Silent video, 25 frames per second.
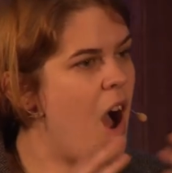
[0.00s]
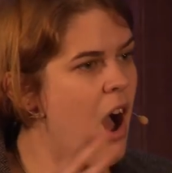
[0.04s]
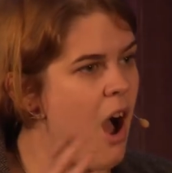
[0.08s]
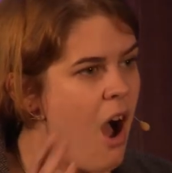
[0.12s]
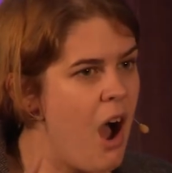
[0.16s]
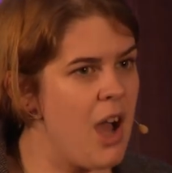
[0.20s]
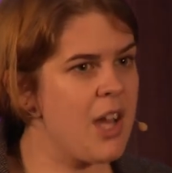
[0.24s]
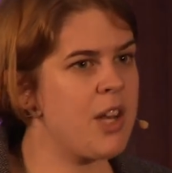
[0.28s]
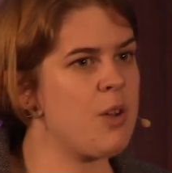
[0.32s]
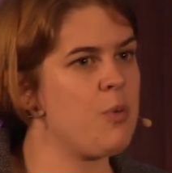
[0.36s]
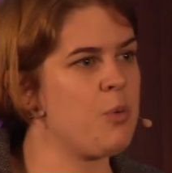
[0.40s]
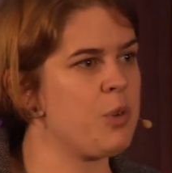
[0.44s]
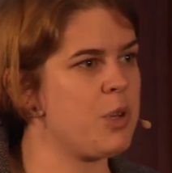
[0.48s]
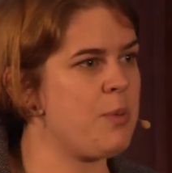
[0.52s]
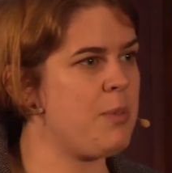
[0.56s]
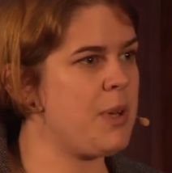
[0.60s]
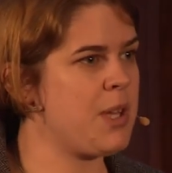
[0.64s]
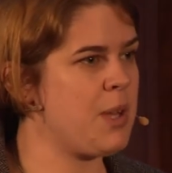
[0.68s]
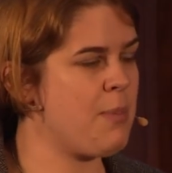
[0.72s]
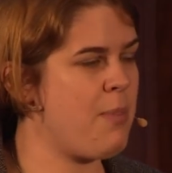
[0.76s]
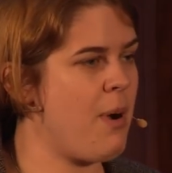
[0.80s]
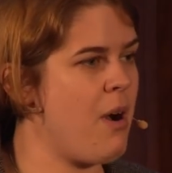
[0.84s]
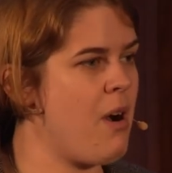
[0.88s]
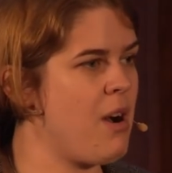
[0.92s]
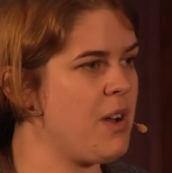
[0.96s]
I don't want to be
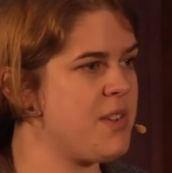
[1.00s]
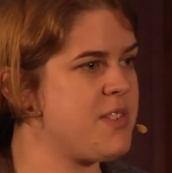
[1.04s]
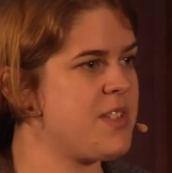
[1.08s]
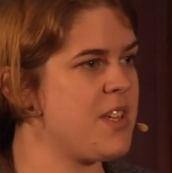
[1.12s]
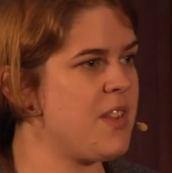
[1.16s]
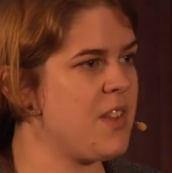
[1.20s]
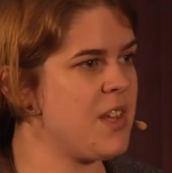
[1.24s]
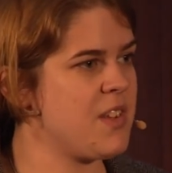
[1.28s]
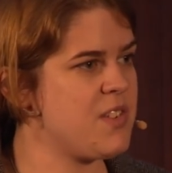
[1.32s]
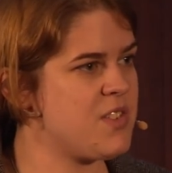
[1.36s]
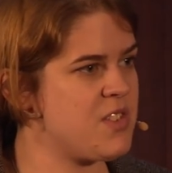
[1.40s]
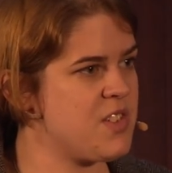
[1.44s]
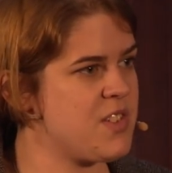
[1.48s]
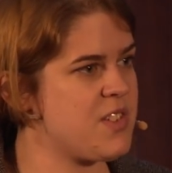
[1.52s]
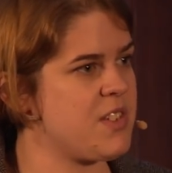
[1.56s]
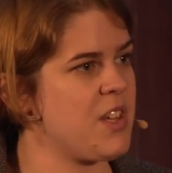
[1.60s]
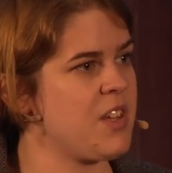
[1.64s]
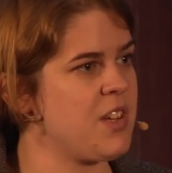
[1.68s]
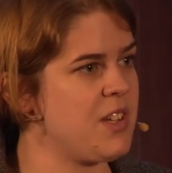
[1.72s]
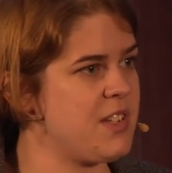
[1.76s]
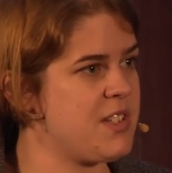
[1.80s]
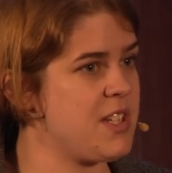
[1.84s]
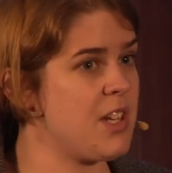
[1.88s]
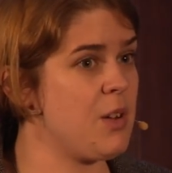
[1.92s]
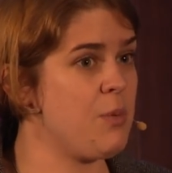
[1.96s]
in a party that has just
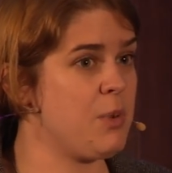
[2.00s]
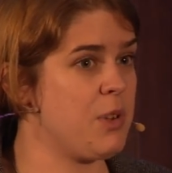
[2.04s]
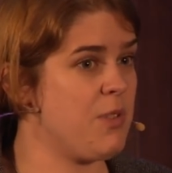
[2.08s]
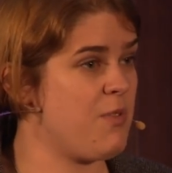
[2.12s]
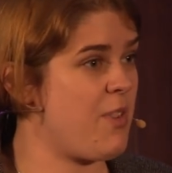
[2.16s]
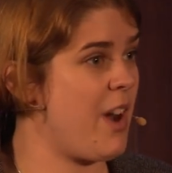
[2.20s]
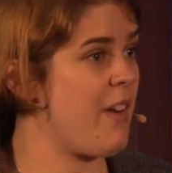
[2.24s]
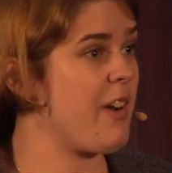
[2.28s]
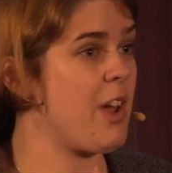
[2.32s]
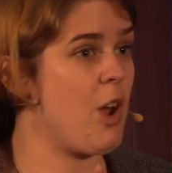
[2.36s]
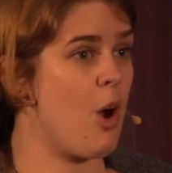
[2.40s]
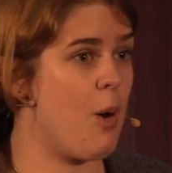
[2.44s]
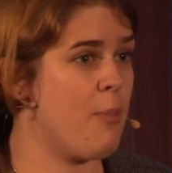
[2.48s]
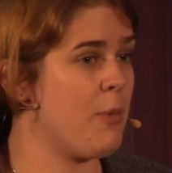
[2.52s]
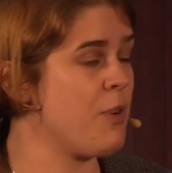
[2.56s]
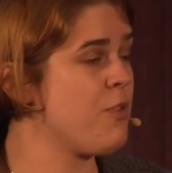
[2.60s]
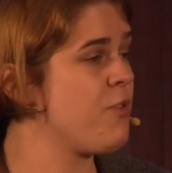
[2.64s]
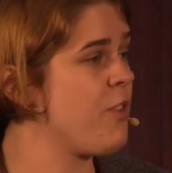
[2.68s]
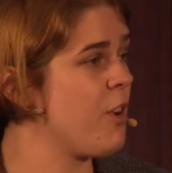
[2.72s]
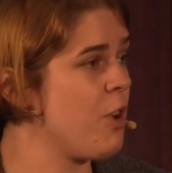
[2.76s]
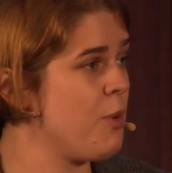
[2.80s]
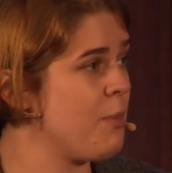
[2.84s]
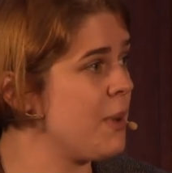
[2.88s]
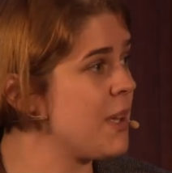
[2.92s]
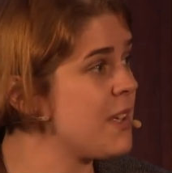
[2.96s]
done a deal with a very
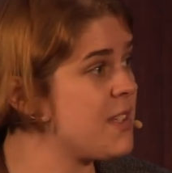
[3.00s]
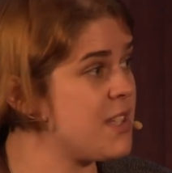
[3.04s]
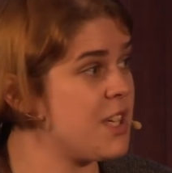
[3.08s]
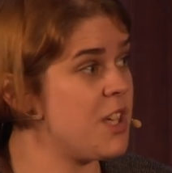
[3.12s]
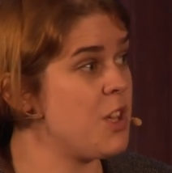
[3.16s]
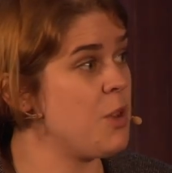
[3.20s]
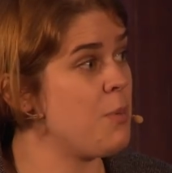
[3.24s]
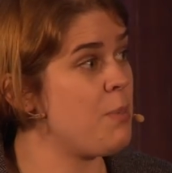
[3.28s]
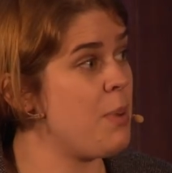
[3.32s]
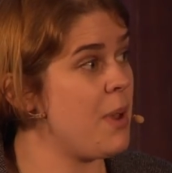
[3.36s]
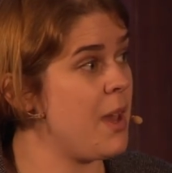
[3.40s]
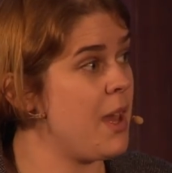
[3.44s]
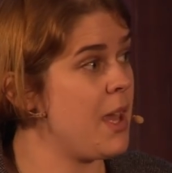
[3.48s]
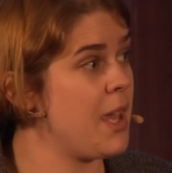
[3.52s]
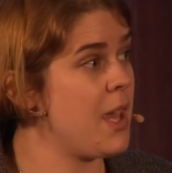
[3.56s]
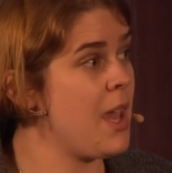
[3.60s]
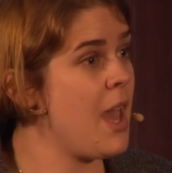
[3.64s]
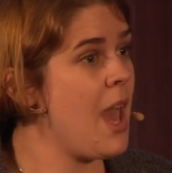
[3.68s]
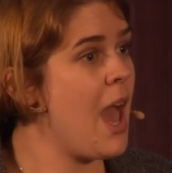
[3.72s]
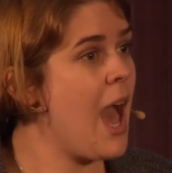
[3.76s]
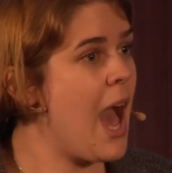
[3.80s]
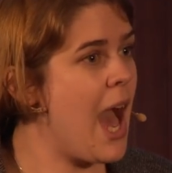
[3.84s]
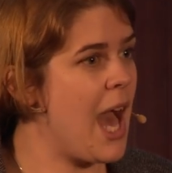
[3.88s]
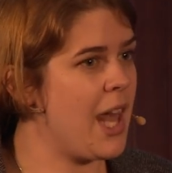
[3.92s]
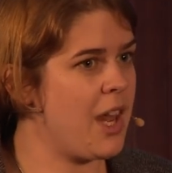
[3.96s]
homophobic DUP
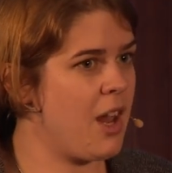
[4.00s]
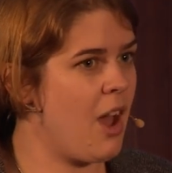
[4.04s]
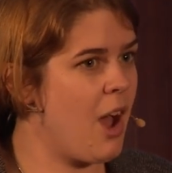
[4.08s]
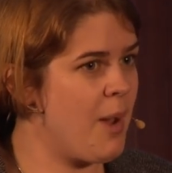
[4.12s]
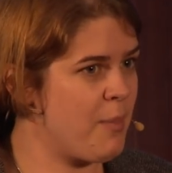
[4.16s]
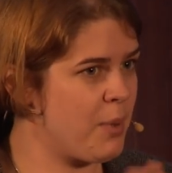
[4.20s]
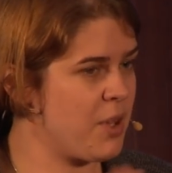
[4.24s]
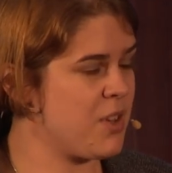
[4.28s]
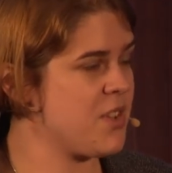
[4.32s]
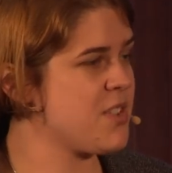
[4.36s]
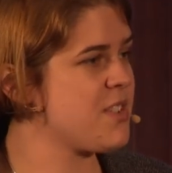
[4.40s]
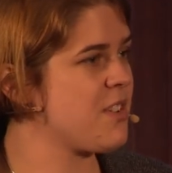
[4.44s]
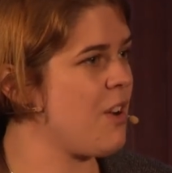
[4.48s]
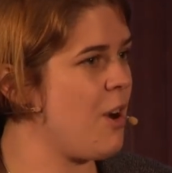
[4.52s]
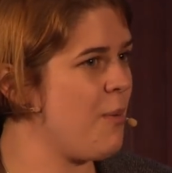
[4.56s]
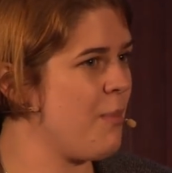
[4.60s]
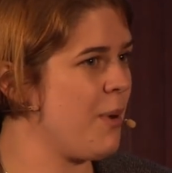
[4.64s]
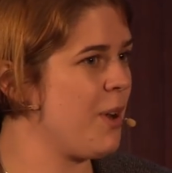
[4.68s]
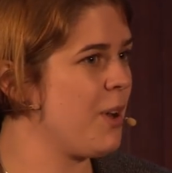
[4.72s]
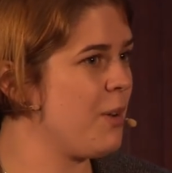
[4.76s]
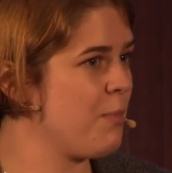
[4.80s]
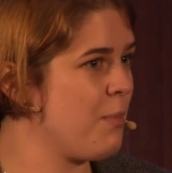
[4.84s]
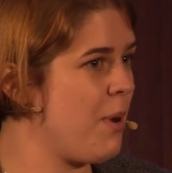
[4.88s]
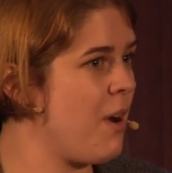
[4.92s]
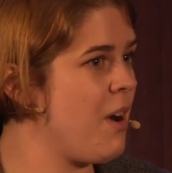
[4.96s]
and I'm going to start
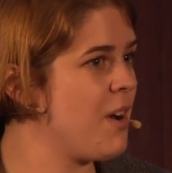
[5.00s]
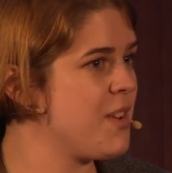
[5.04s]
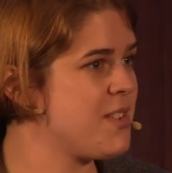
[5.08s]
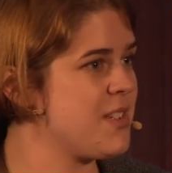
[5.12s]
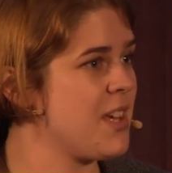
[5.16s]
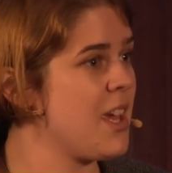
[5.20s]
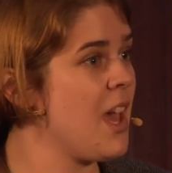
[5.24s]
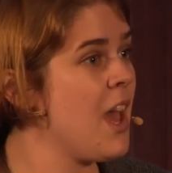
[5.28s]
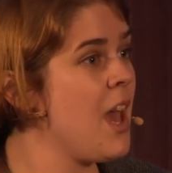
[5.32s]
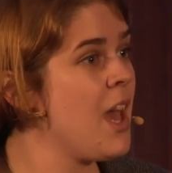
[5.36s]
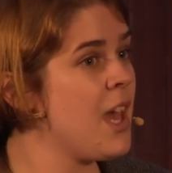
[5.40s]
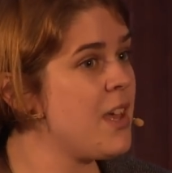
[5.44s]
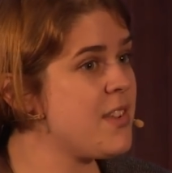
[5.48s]
my own party.